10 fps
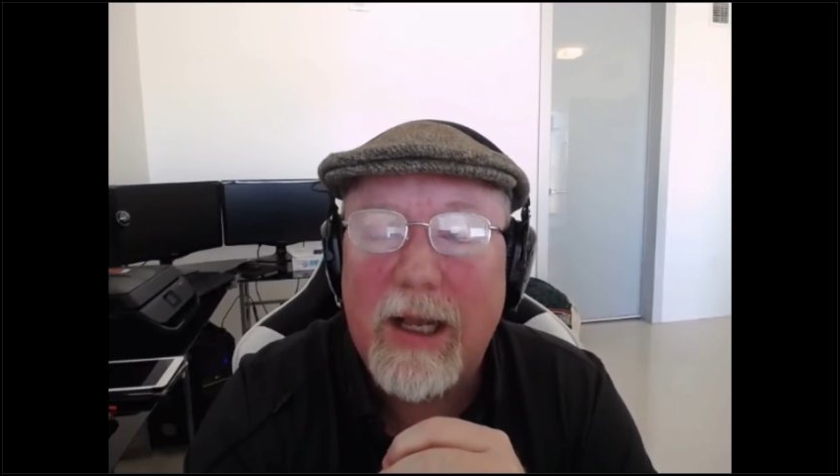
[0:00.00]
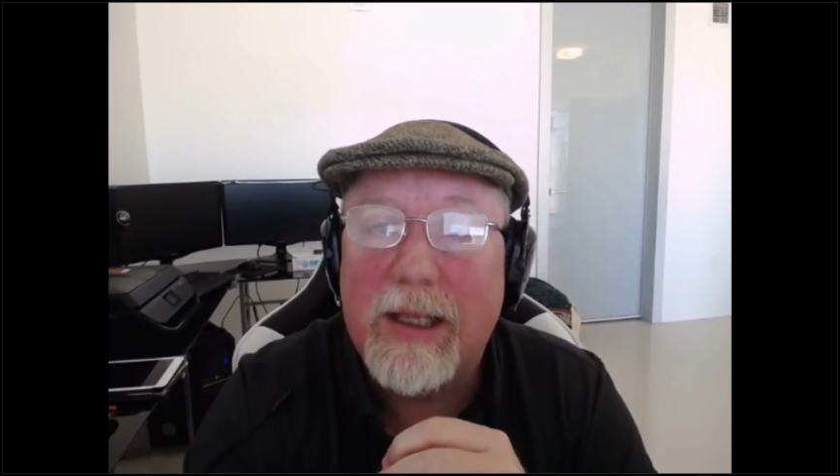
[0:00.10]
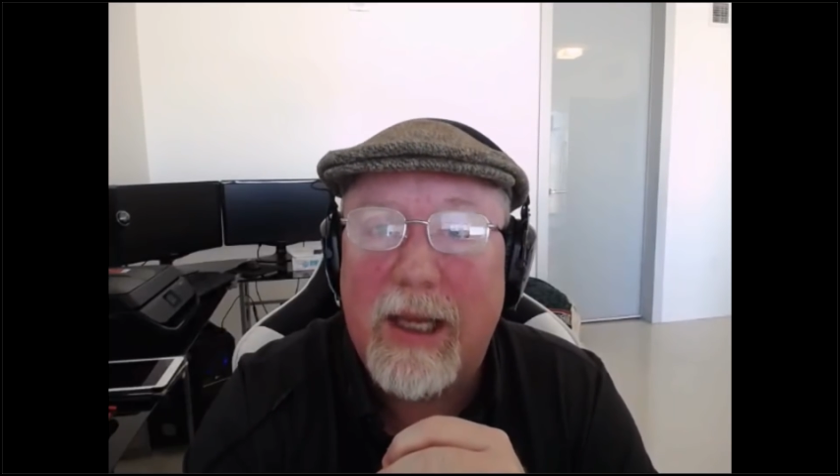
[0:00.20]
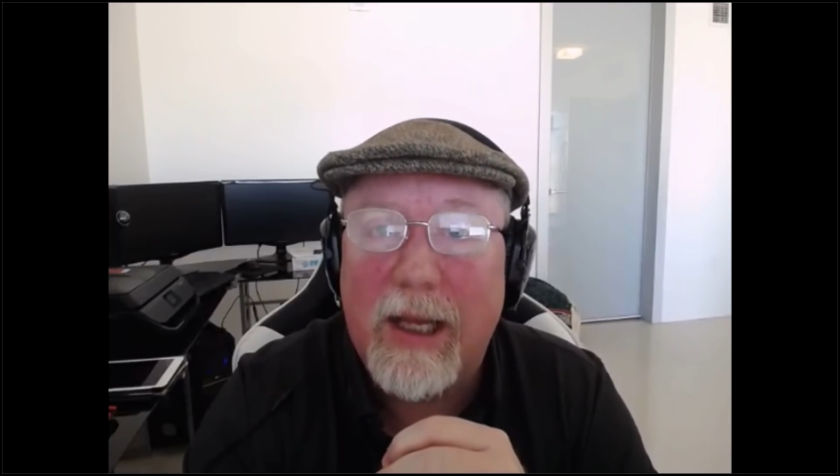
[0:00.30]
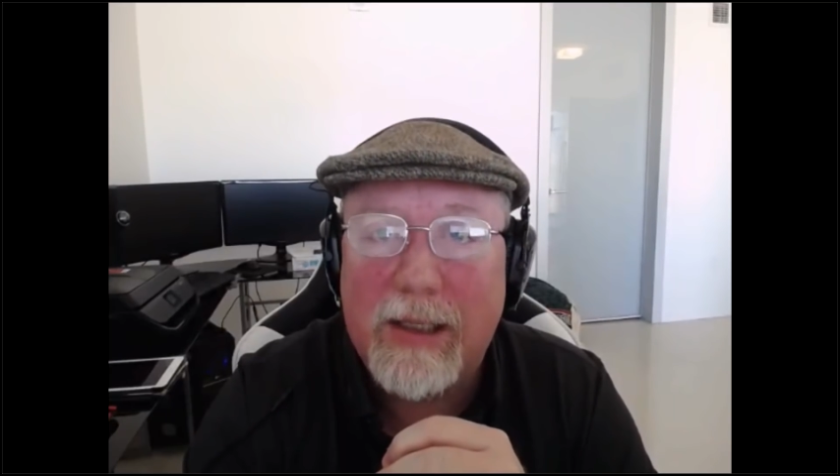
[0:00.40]

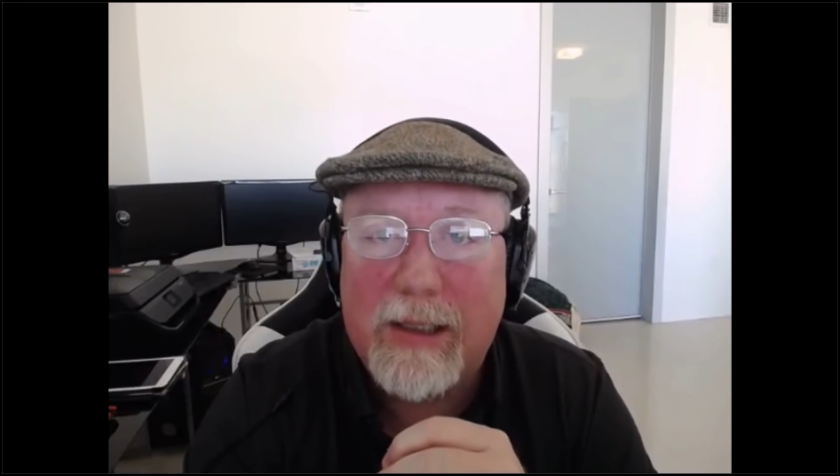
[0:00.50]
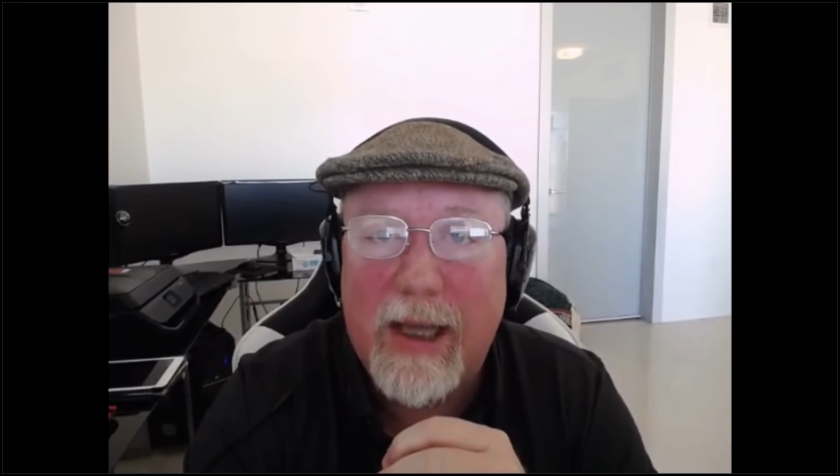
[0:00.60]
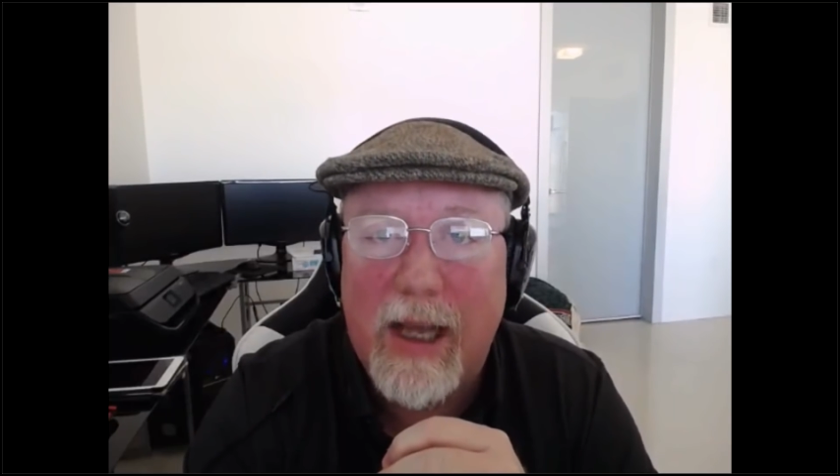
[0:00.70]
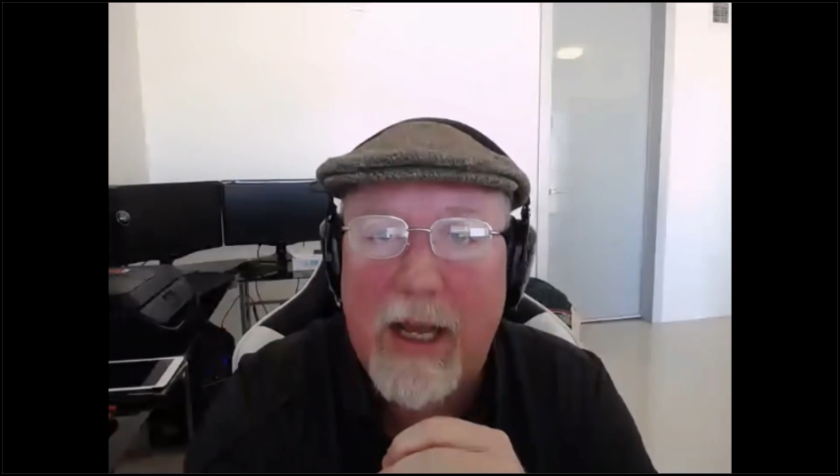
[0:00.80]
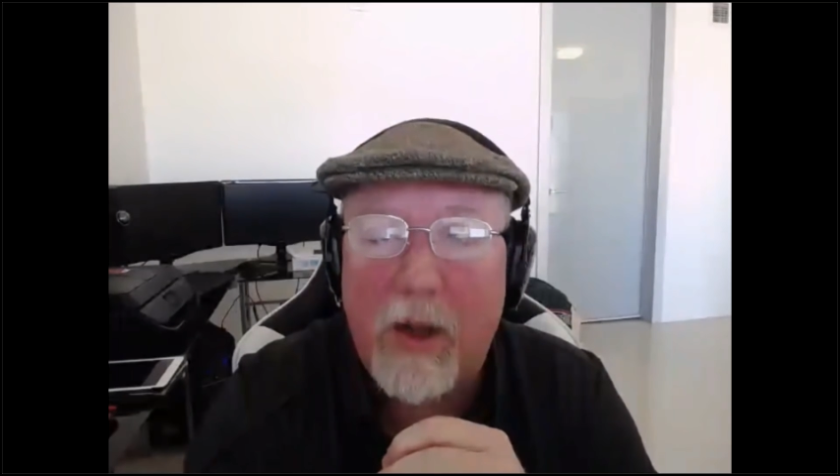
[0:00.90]
to get a
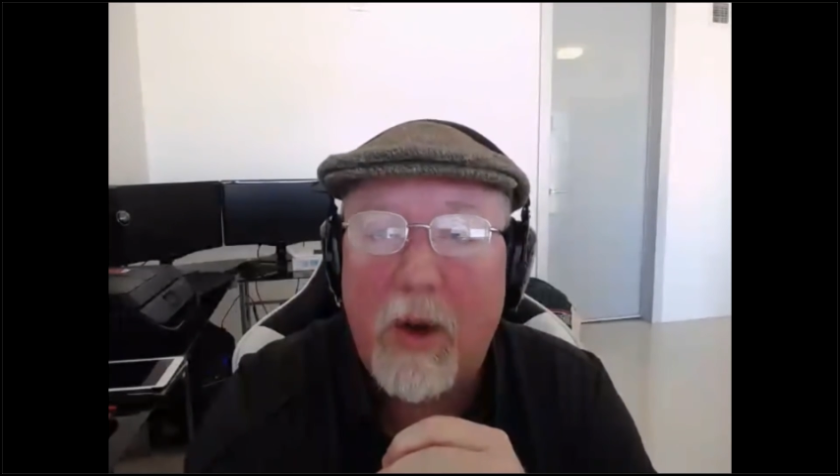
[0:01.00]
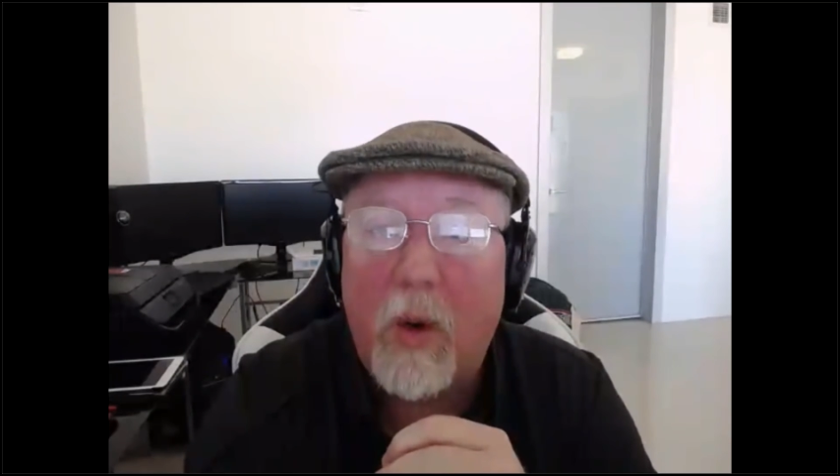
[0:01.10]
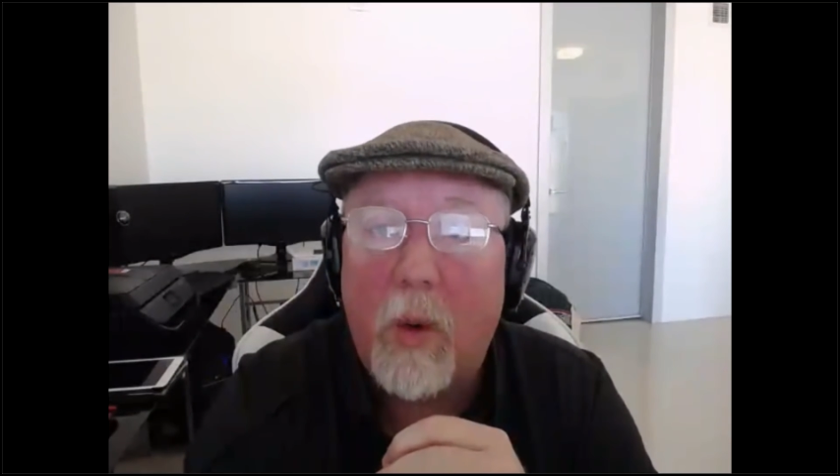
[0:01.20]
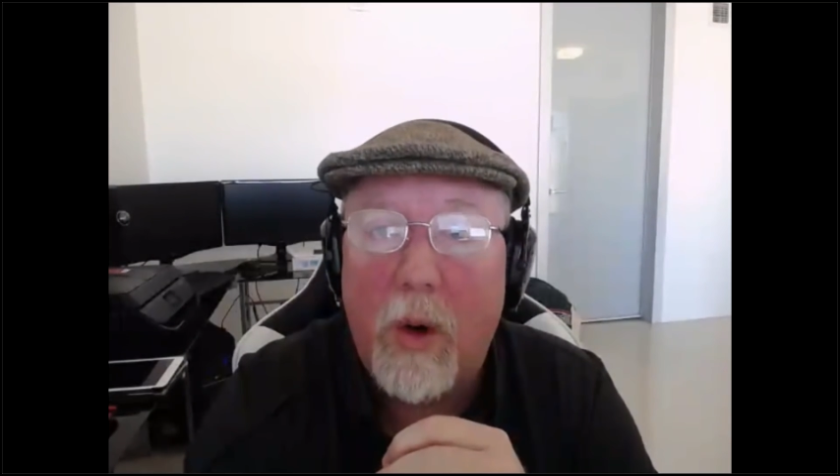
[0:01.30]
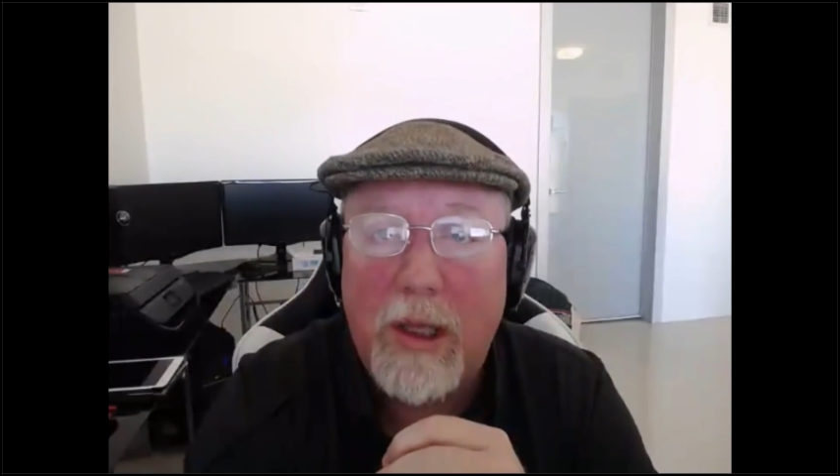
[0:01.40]
sale
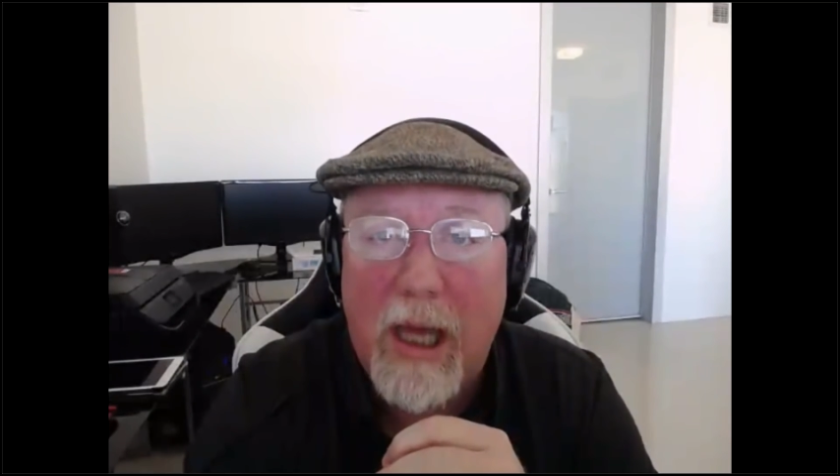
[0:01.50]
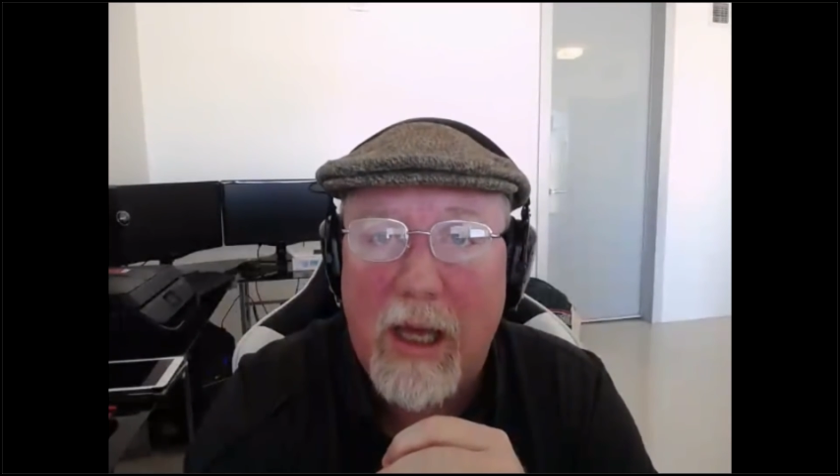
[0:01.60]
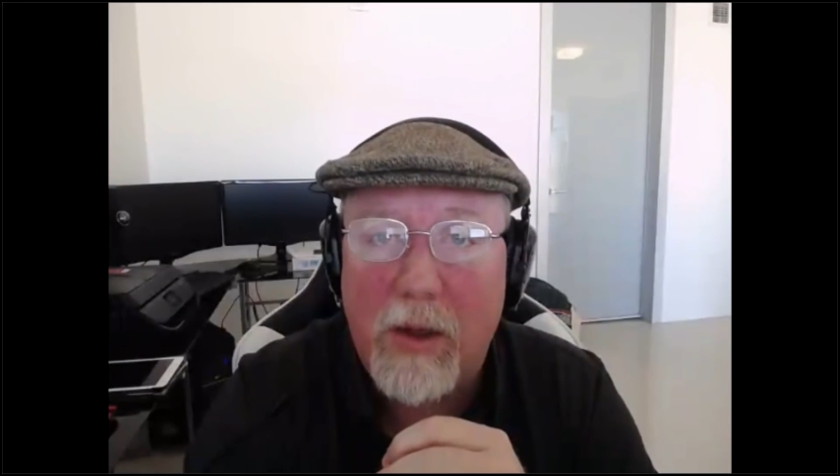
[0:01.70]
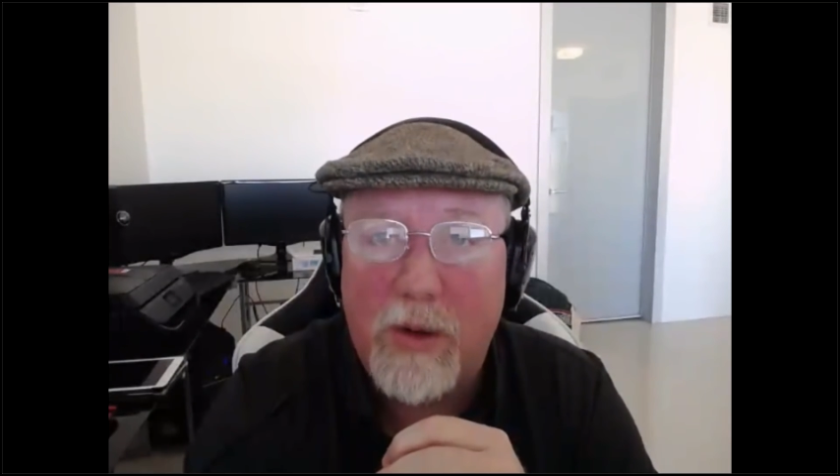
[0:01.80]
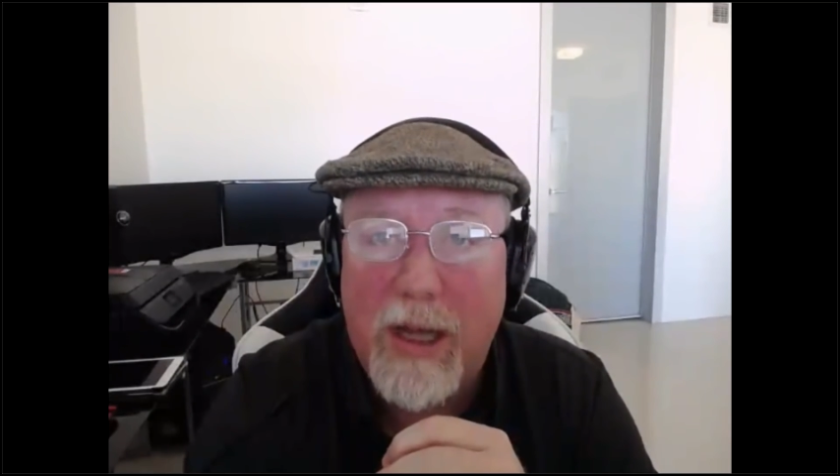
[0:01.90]
or a
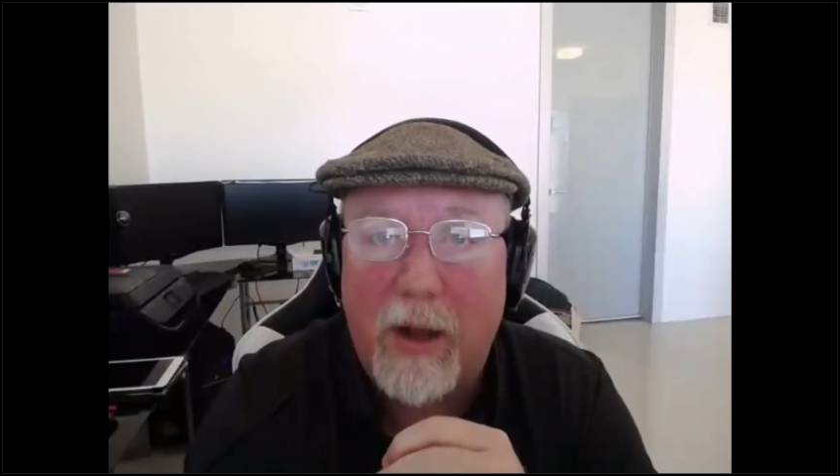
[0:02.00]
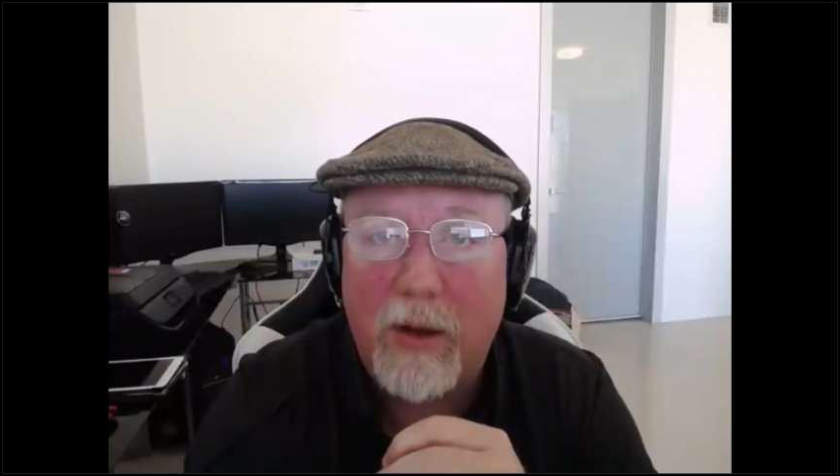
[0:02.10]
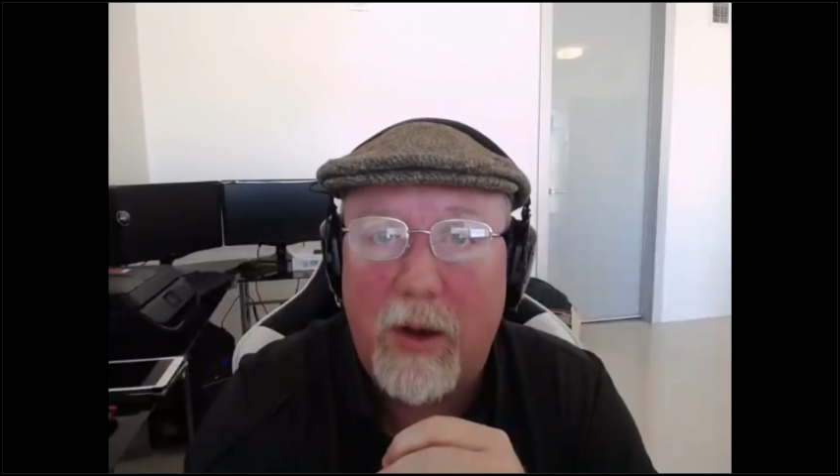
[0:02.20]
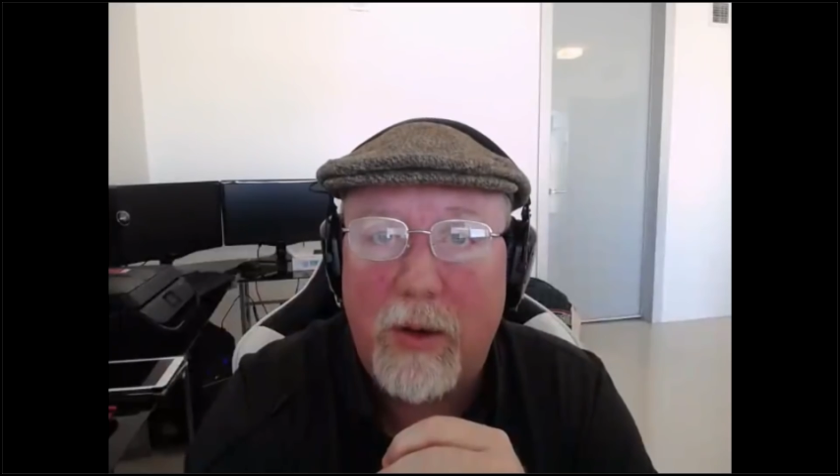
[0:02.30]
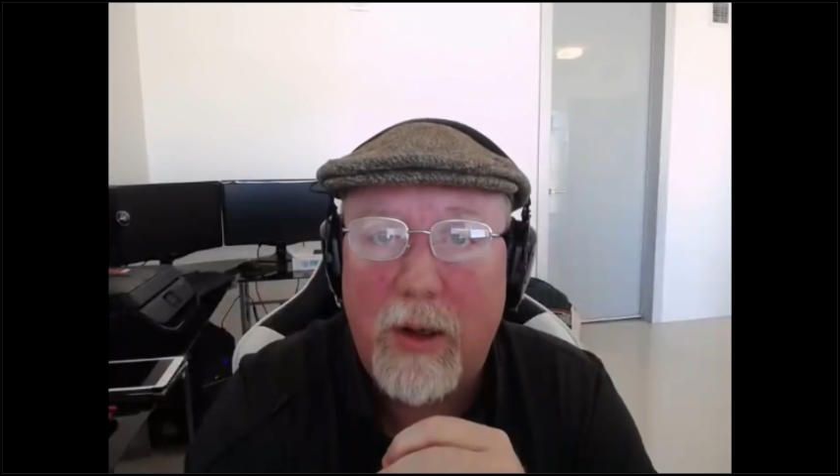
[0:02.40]
KU
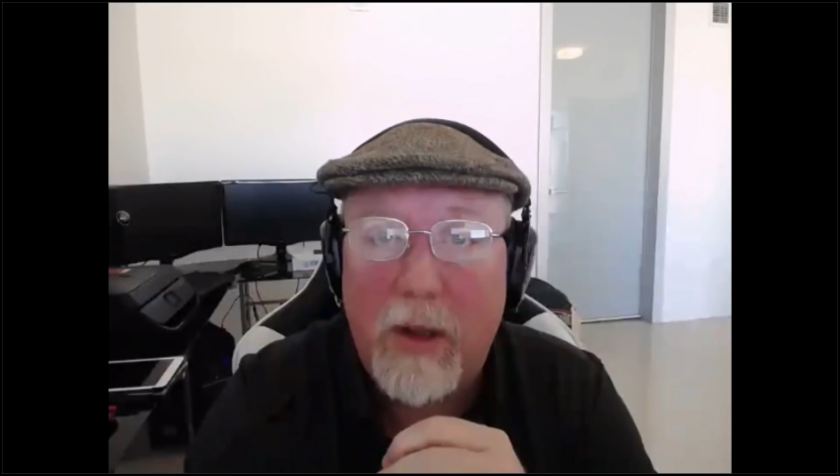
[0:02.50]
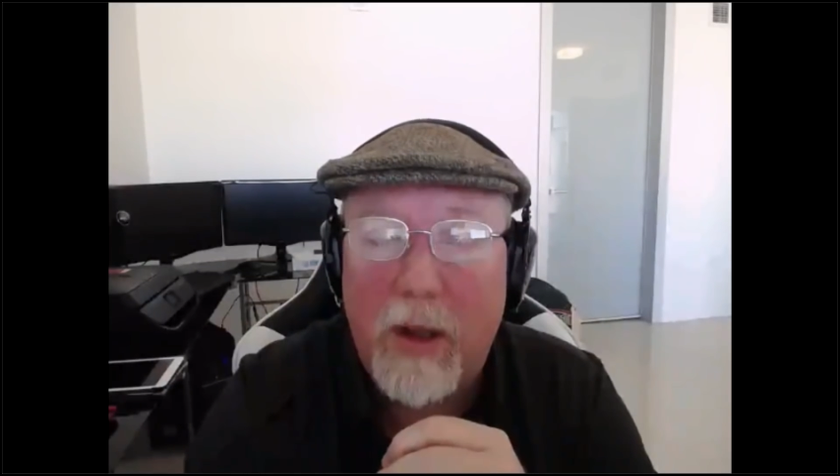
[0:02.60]
download?